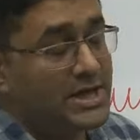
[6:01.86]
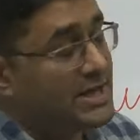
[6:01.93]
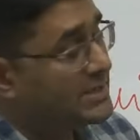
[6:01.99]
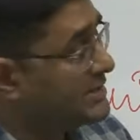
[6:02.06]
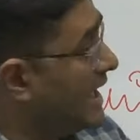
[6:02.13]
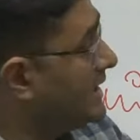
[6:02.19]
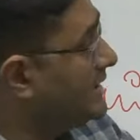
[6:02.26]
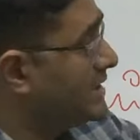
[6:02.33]

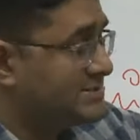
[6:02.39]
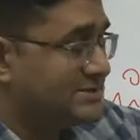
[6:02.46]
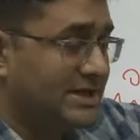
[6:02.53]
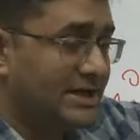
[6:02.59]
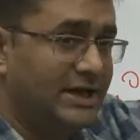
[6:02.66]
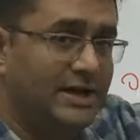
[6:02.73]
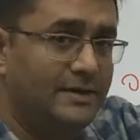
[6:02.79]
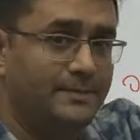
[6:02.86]
Then they
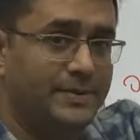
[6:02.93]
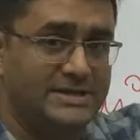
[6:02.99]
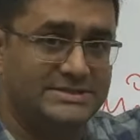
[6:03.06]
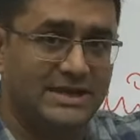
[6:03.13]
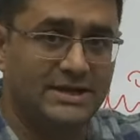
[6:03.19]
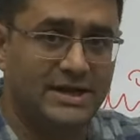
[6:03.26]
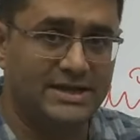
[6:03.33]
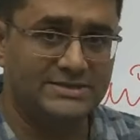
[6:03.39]
studied
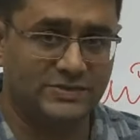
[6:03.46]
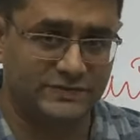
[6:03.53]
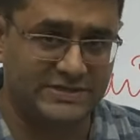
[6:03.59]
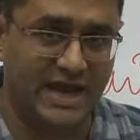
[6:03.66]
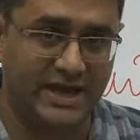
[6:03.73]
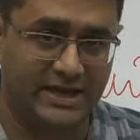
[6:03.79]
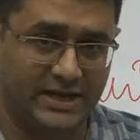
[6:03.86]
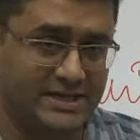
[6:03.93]
present day
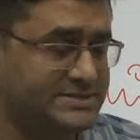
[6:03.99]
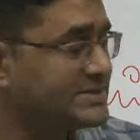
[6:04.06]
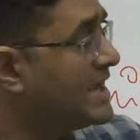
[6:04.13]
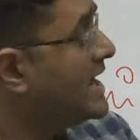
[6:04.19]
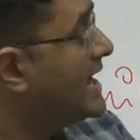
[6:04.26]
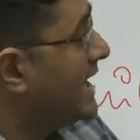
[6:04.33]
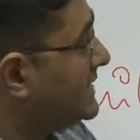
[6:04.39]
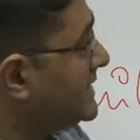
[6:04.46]
societies
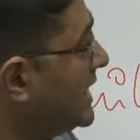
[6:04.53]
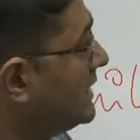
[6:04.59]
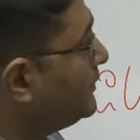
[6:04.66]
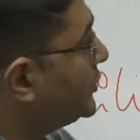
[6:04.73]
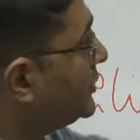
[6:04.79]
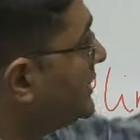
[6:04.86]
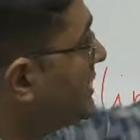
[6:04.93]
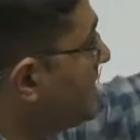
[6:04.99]
and then
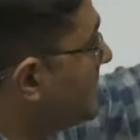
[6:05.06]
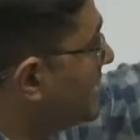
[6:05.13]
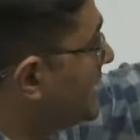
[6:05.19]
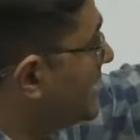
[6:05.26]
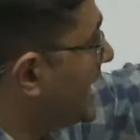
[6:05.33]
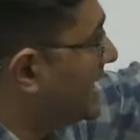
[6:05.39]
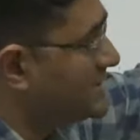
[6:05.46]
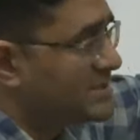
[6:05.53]
put them under
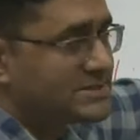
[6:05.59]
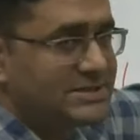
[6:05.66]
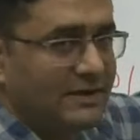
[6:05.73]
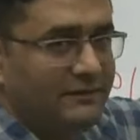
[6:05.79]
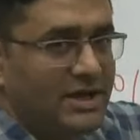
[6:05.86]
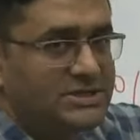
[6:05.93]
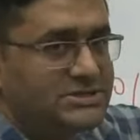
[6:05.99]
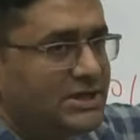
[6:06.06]
either
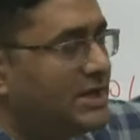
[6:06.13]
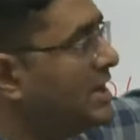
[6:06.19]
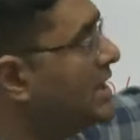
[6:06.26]
savagery,